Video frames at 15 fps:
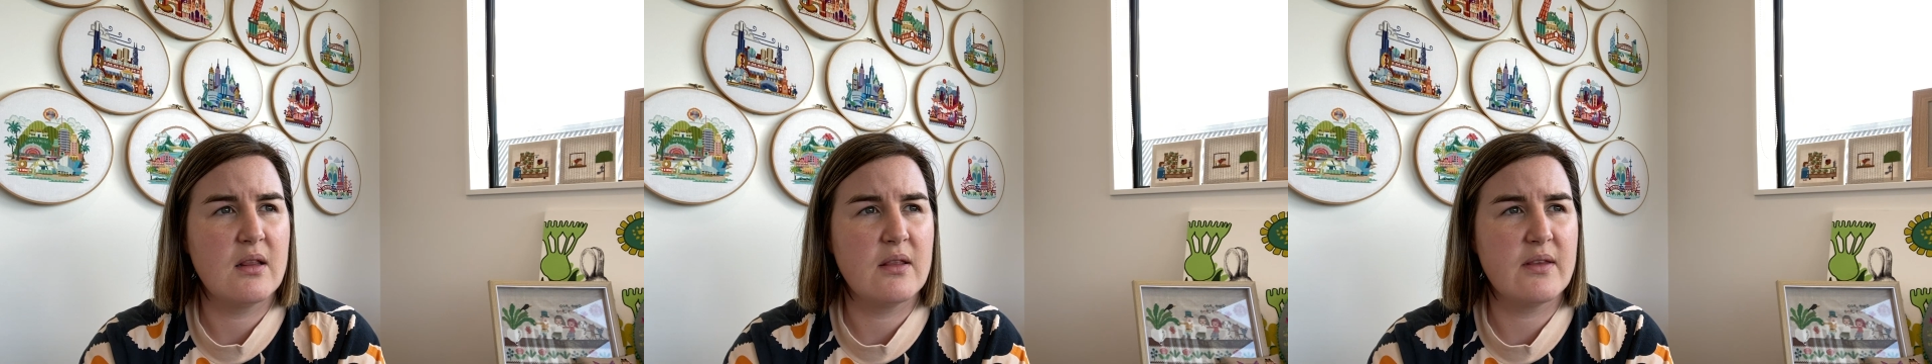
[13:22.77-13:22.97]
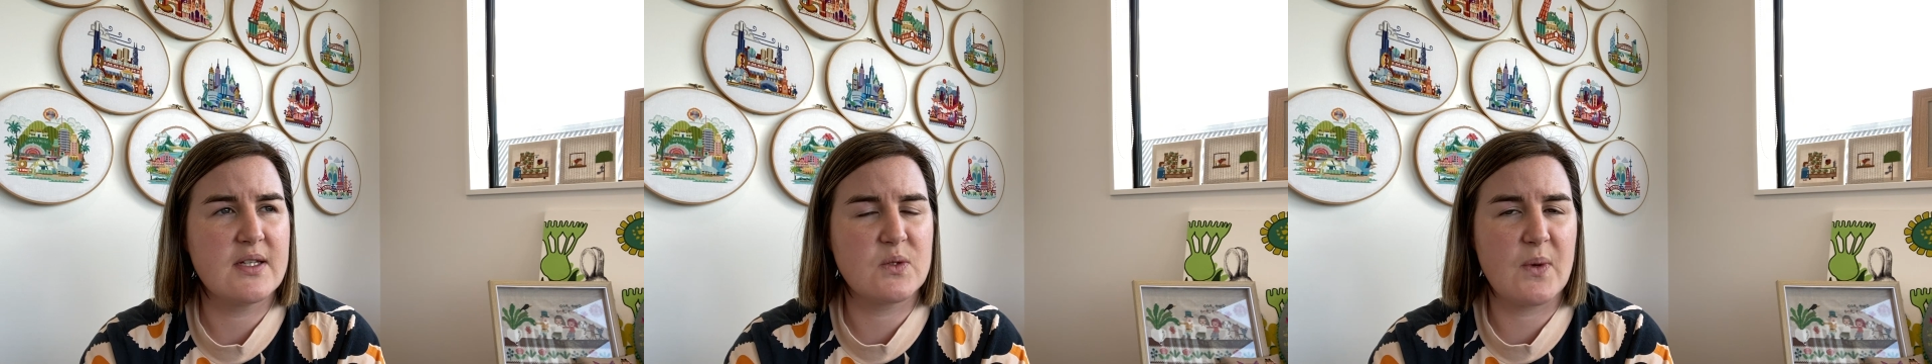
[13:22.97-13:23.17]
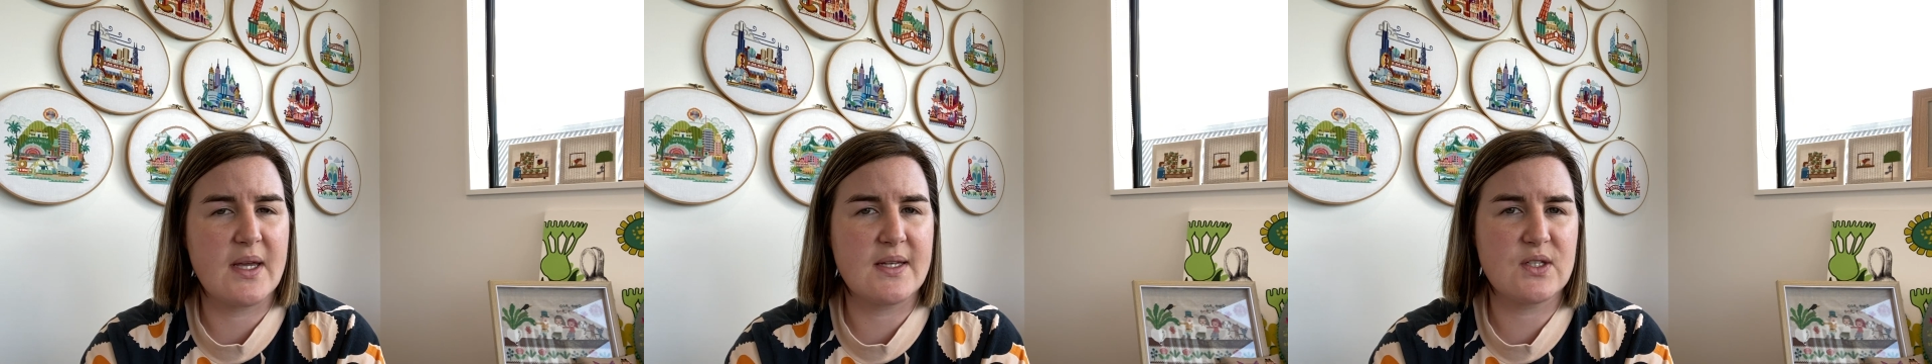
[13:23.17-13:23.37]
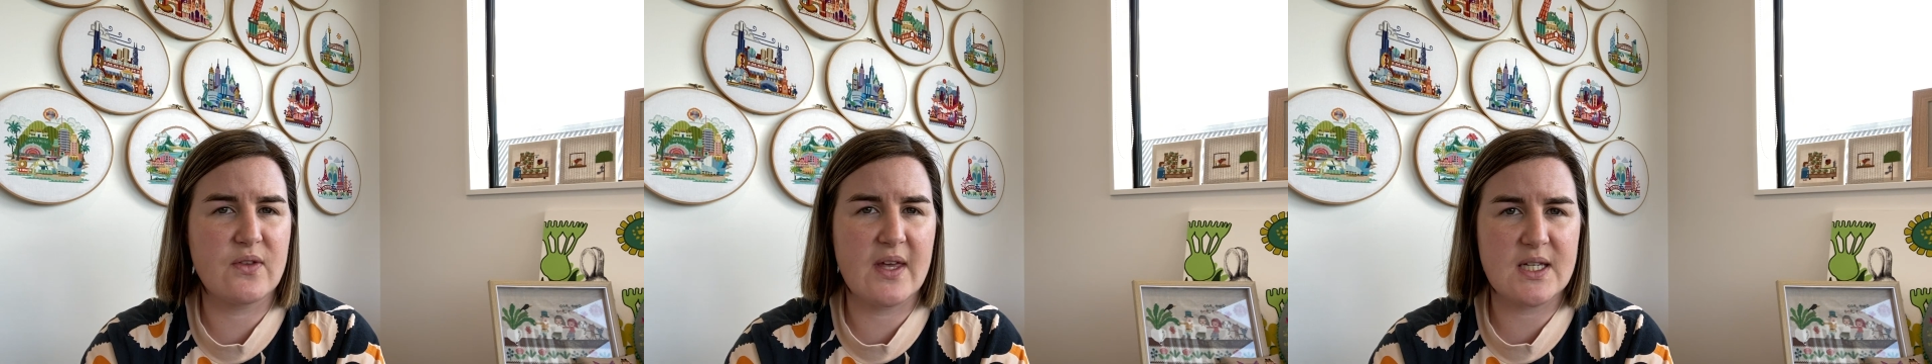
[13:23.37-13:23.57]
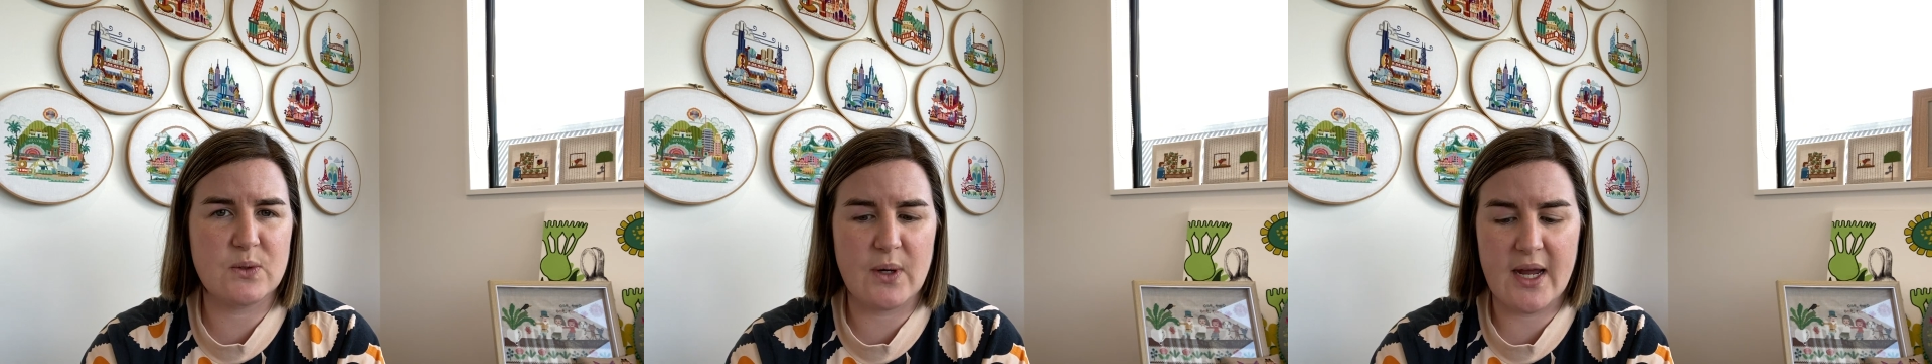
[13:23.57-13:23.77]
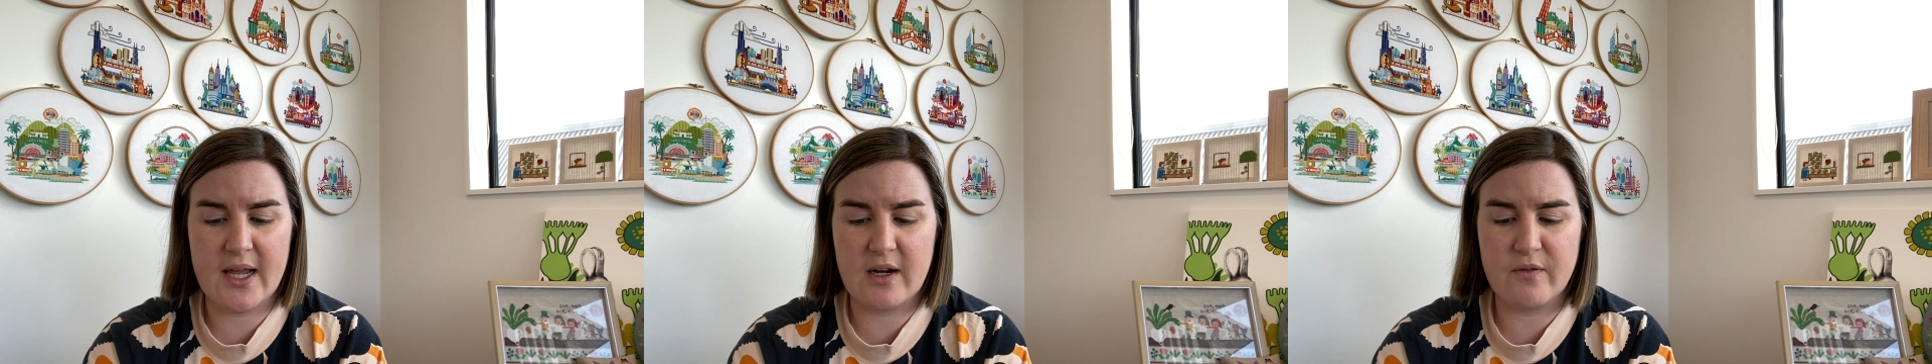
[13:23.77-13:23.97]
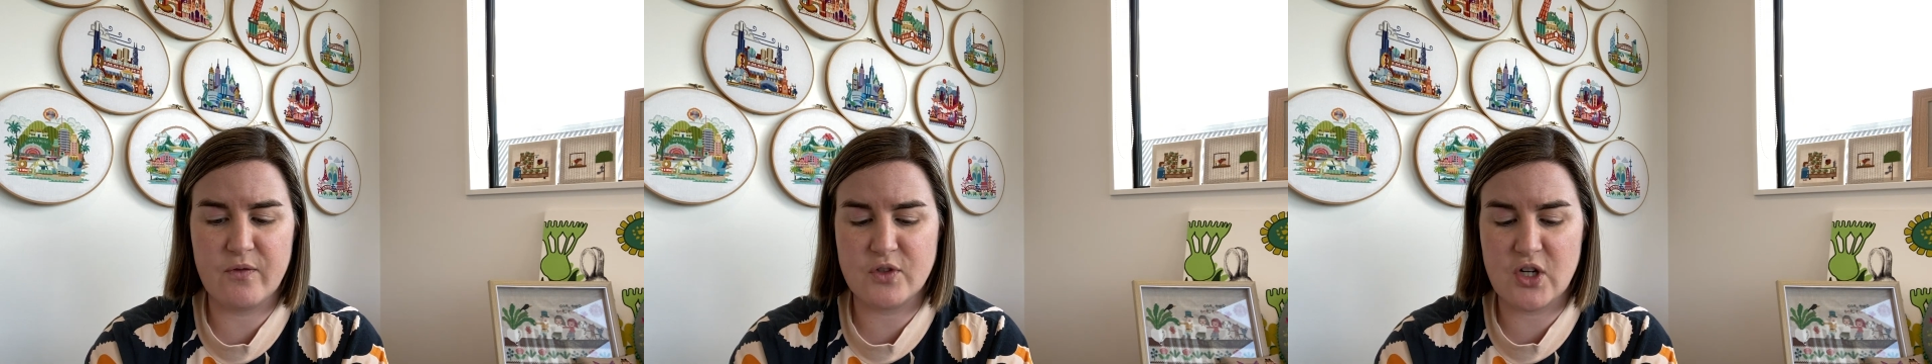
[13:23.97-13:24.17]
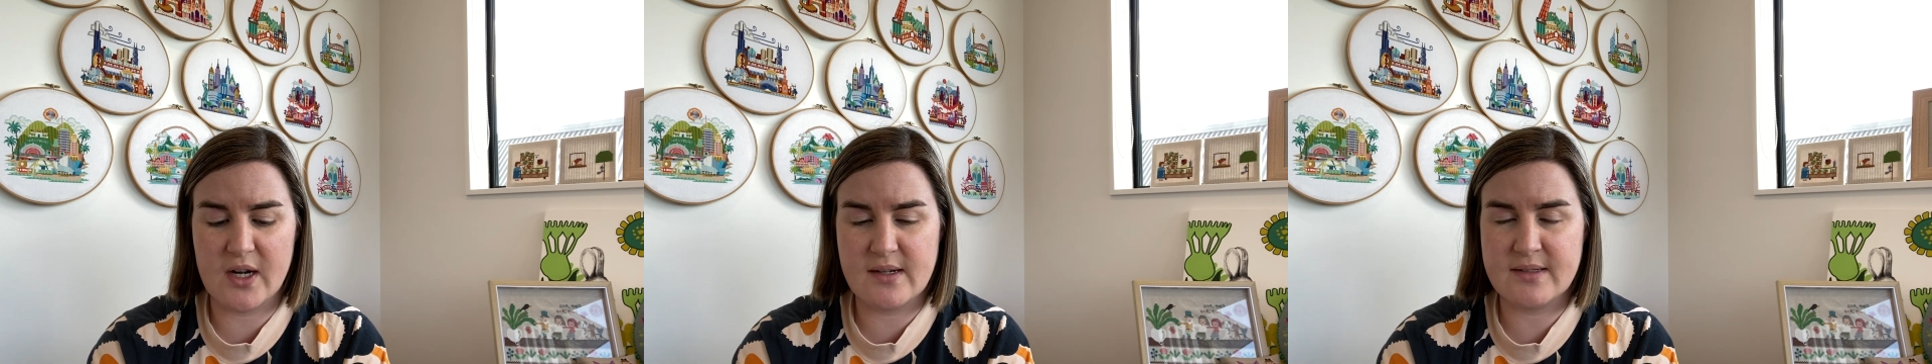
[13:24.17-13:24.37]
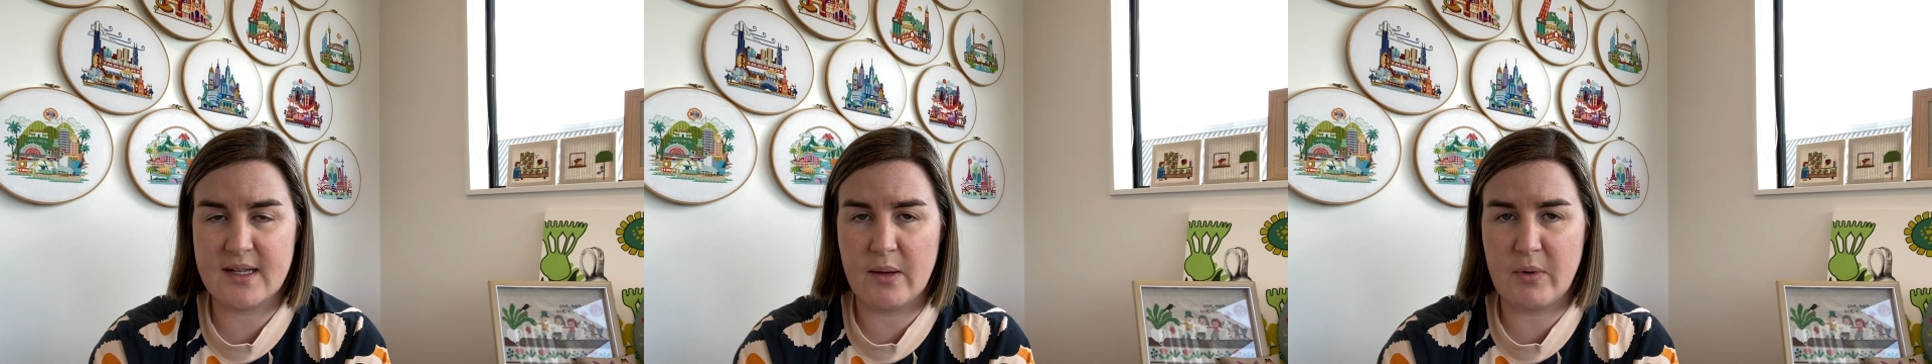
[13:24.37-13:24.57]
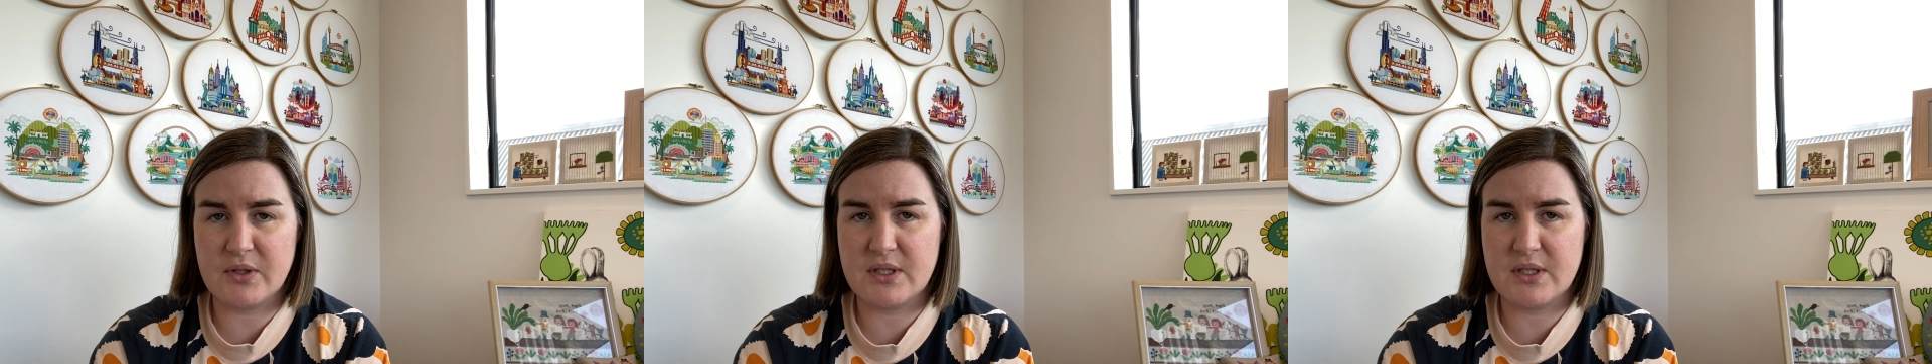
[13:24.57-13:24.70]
this week, so that's why I had it trying to decide what